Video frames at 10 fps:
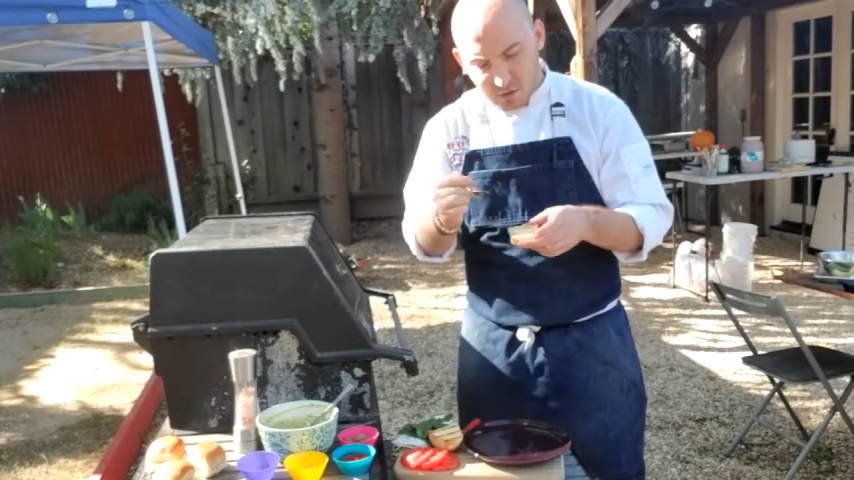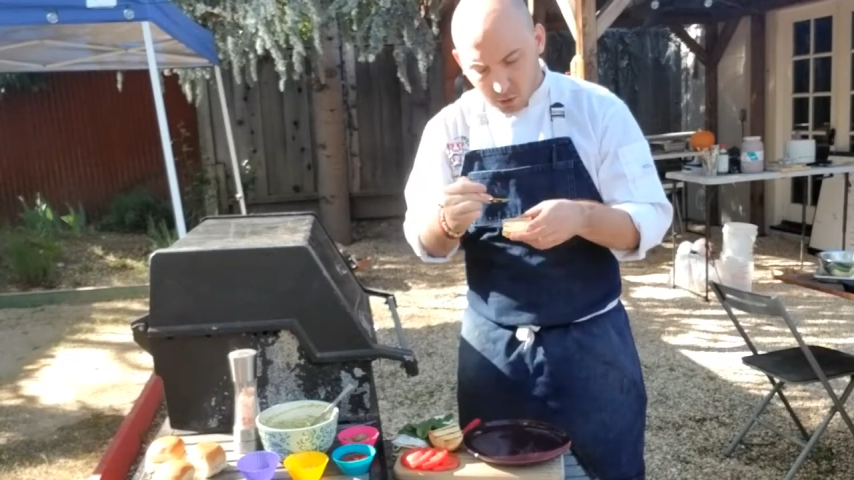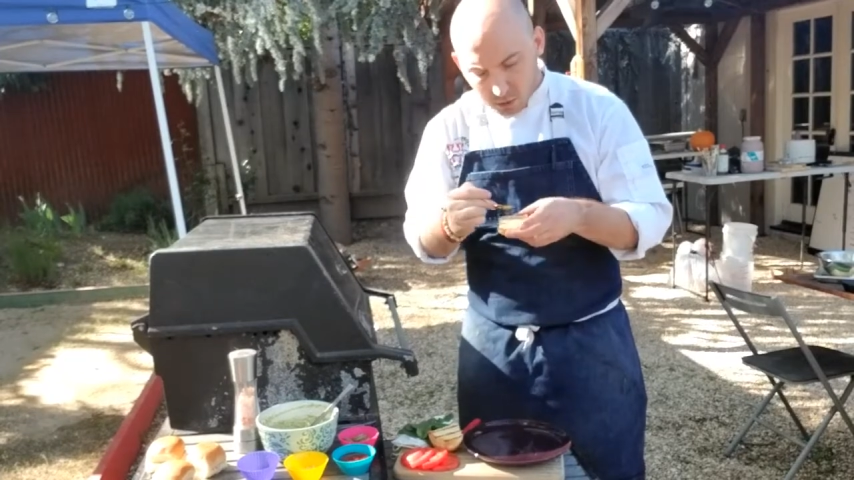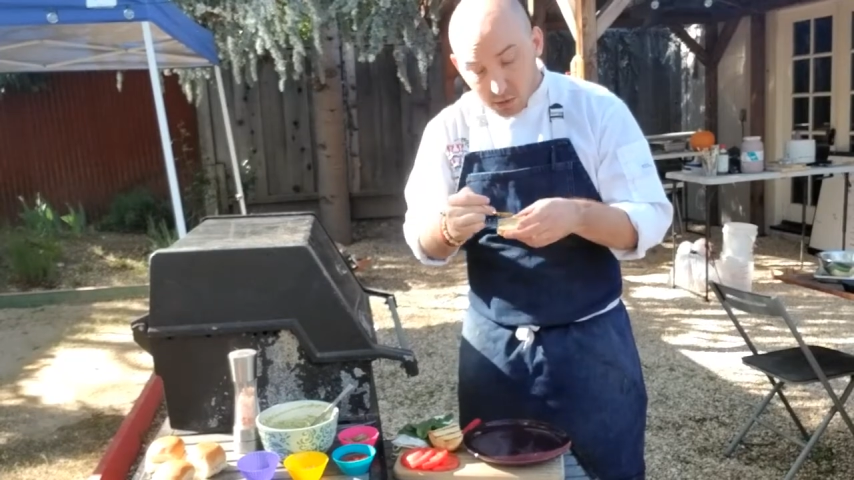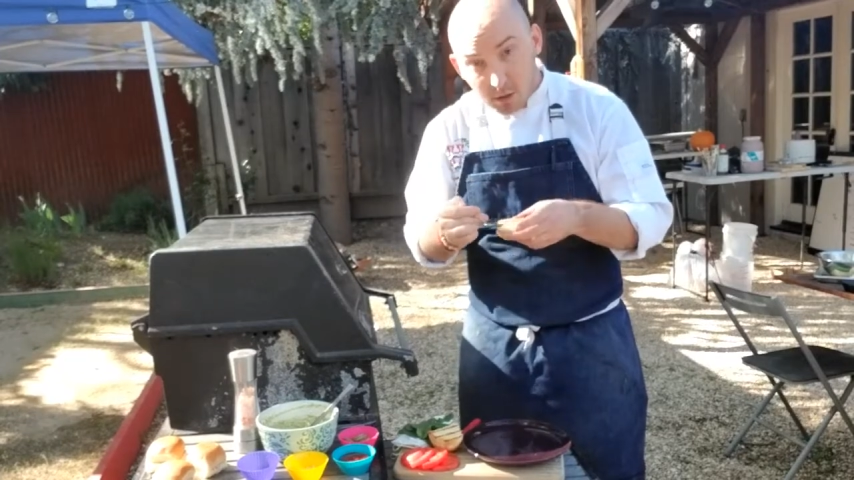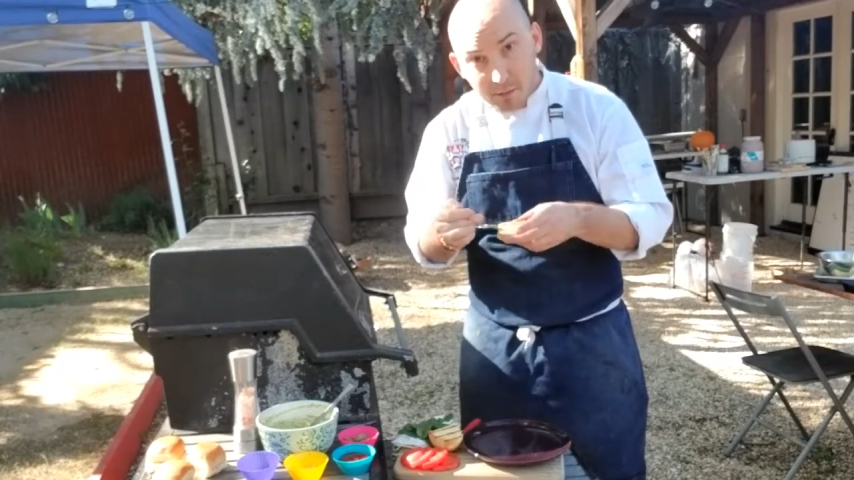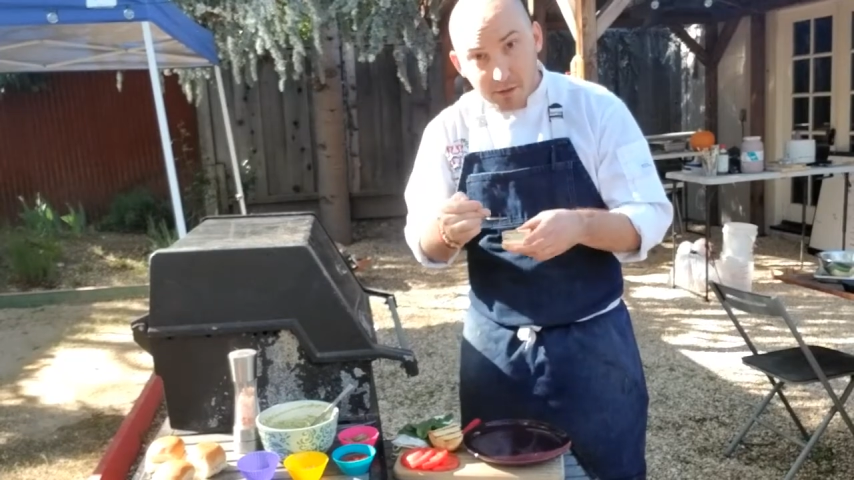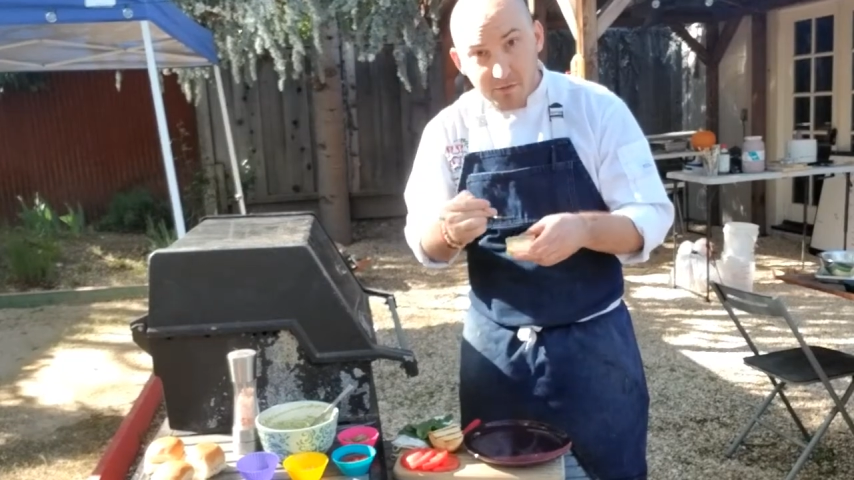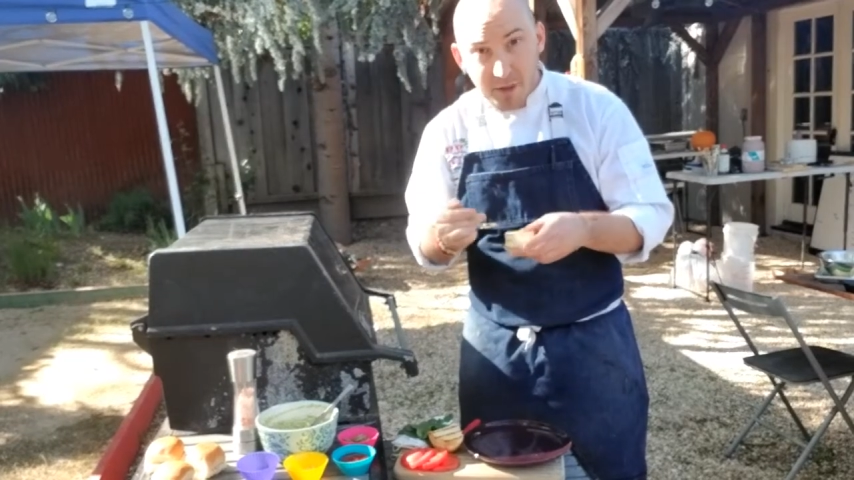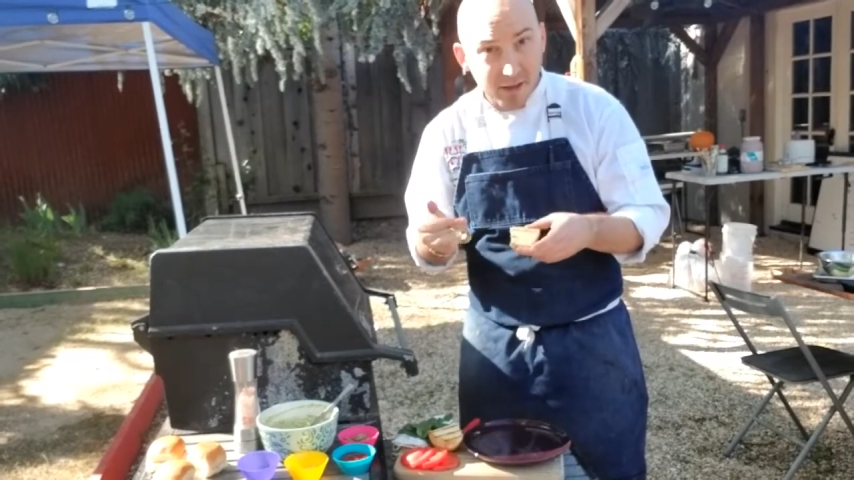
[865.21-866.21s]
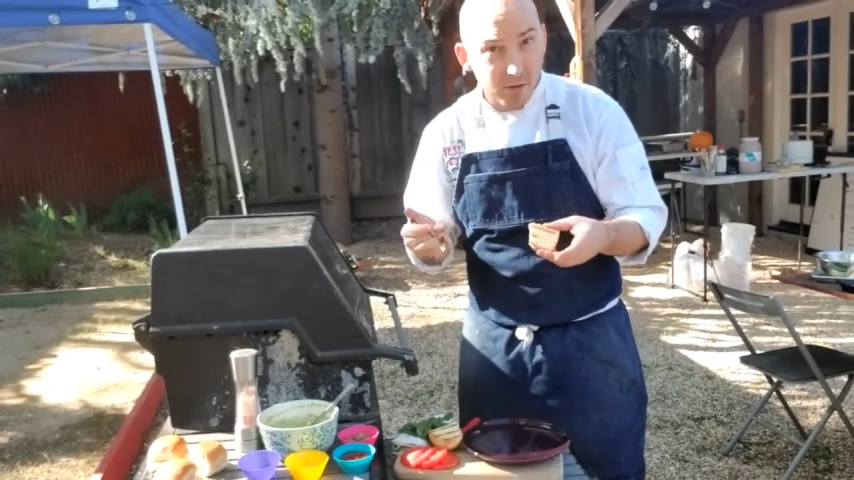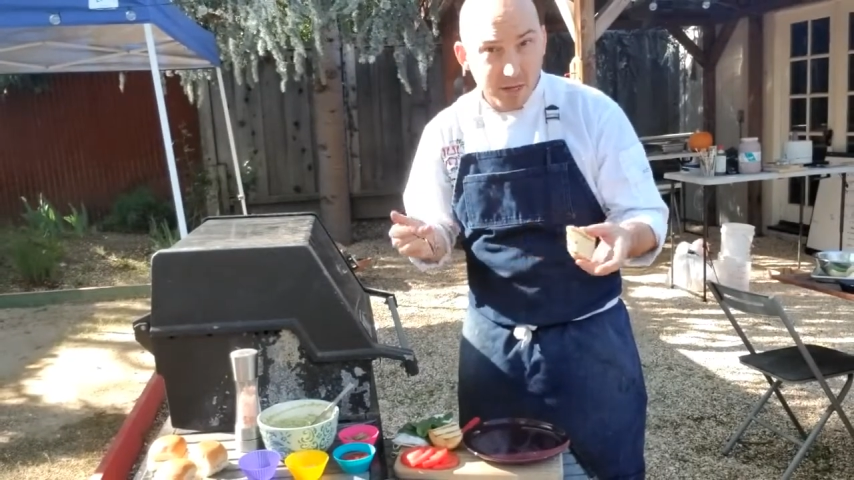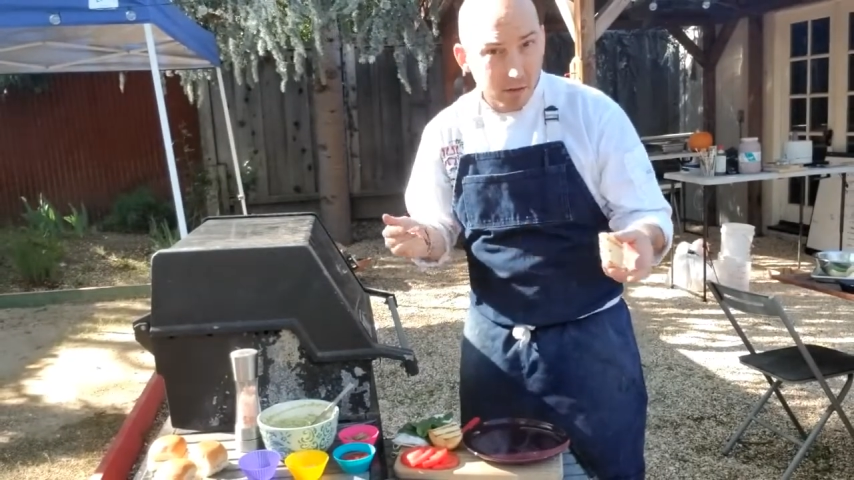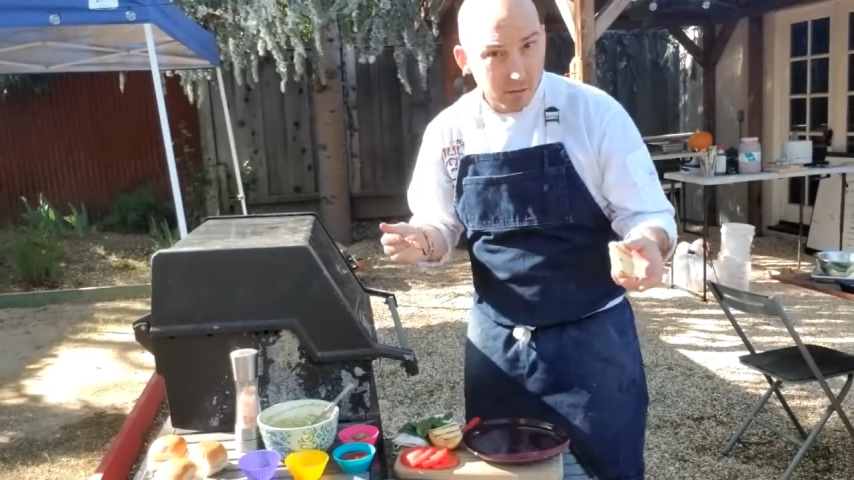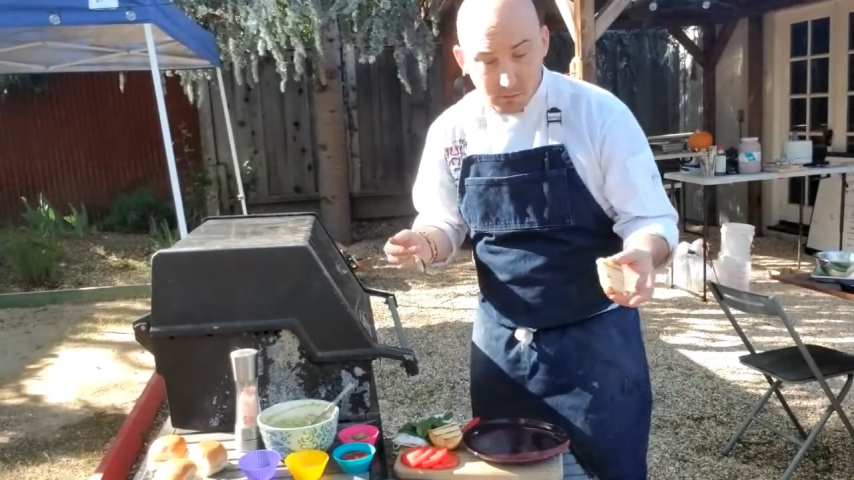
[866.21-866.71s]
so a little bit of mayo
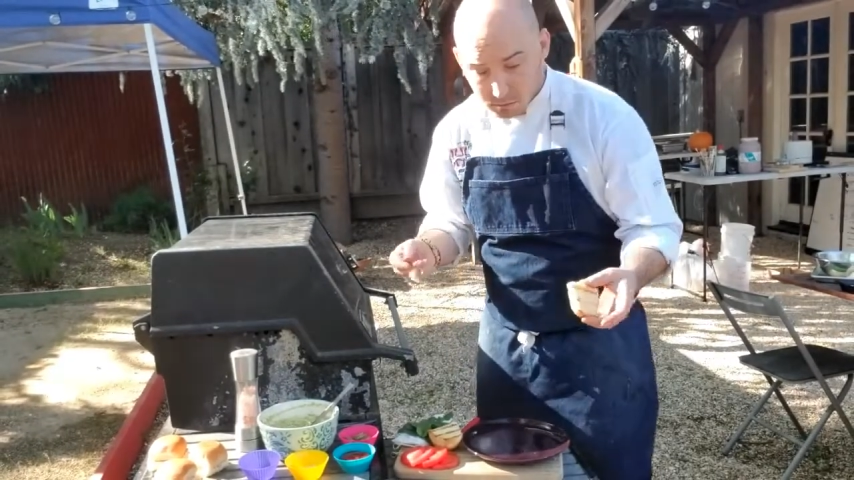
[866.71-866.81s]
down,